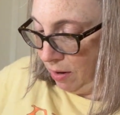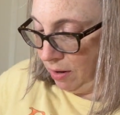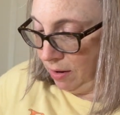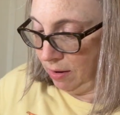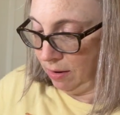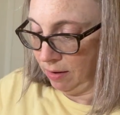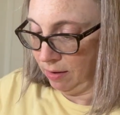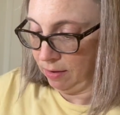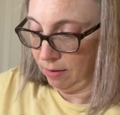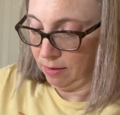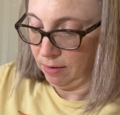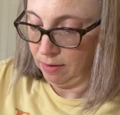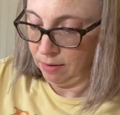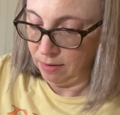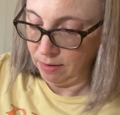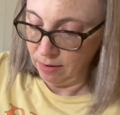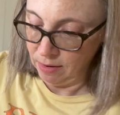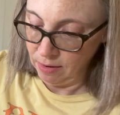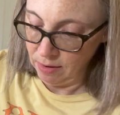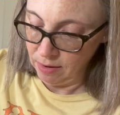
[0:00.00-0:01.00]

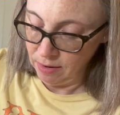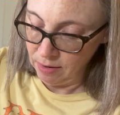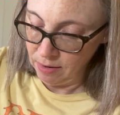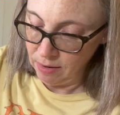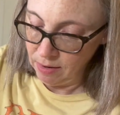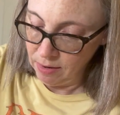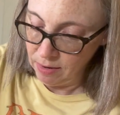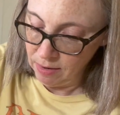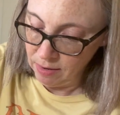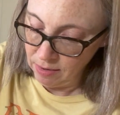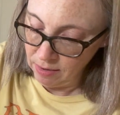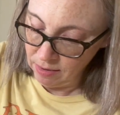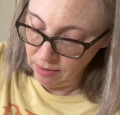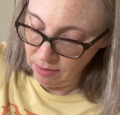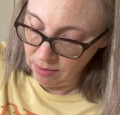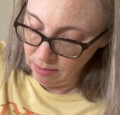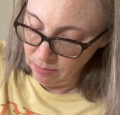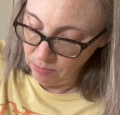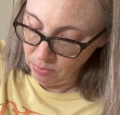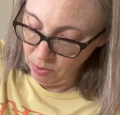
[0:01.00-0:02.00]

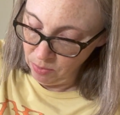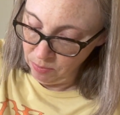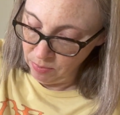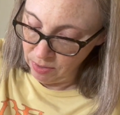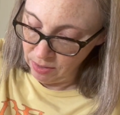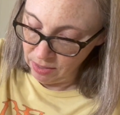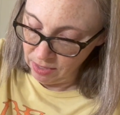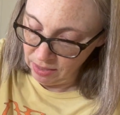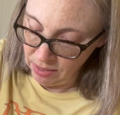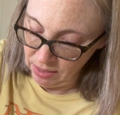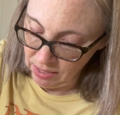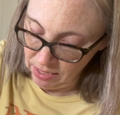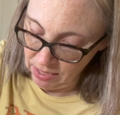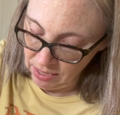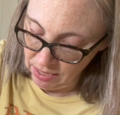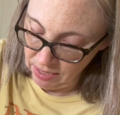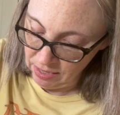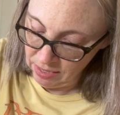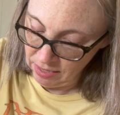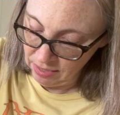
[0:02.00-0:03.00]
I'm hoping that
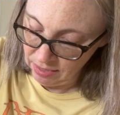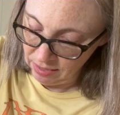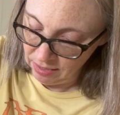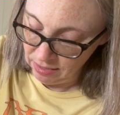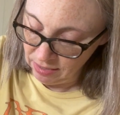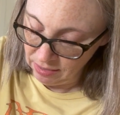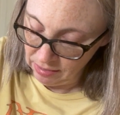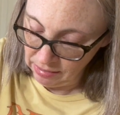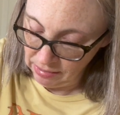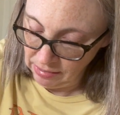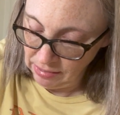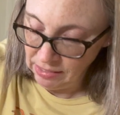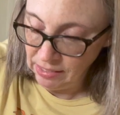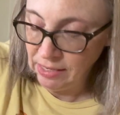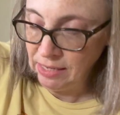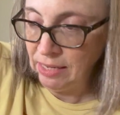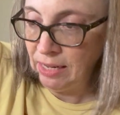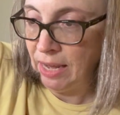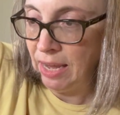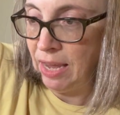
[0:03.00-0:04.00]
the
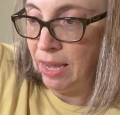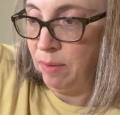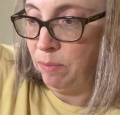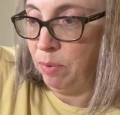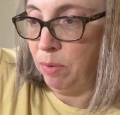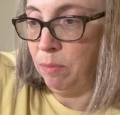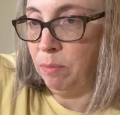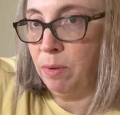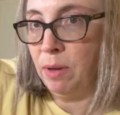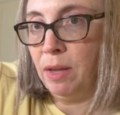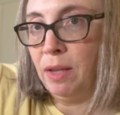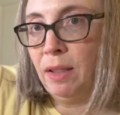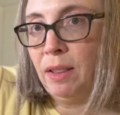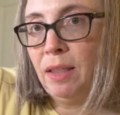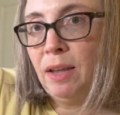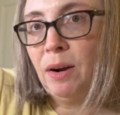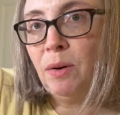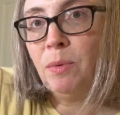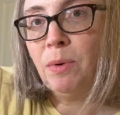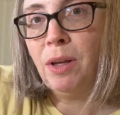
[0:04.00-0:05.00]
tape being
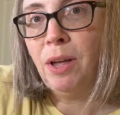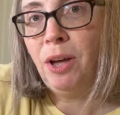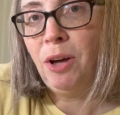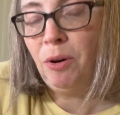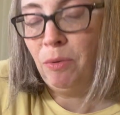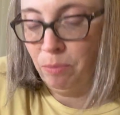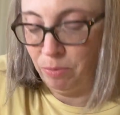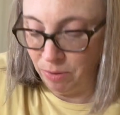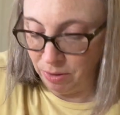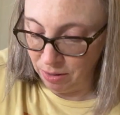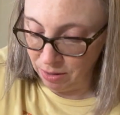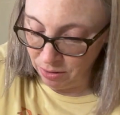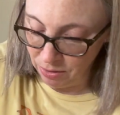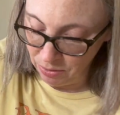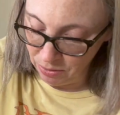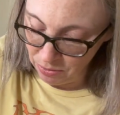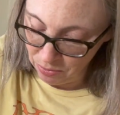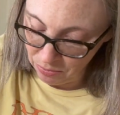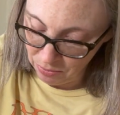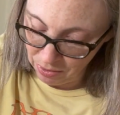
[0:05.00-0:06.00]
there will help the
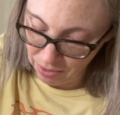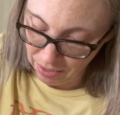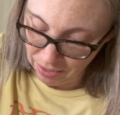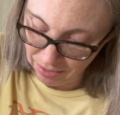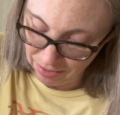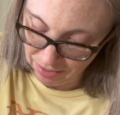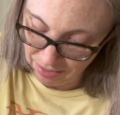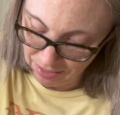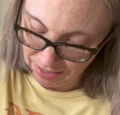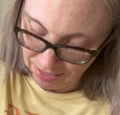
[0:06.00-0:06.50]
glue not